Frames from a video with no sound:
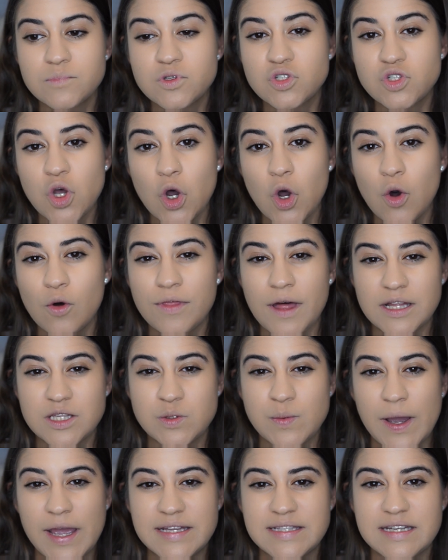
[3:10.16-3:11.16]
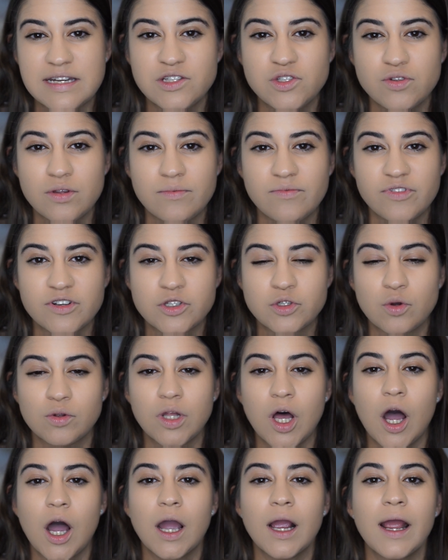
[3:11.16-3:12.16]
So that's why I didn't do them for so
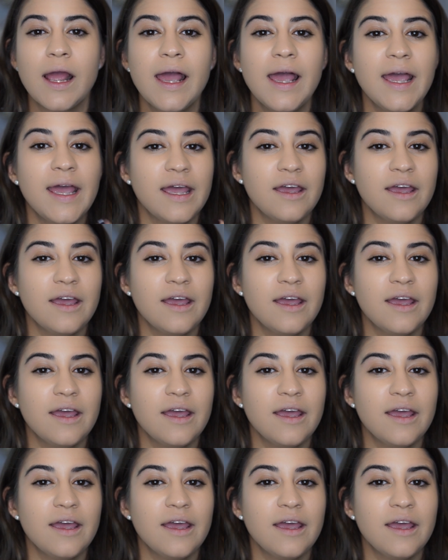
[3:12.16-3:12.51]
long.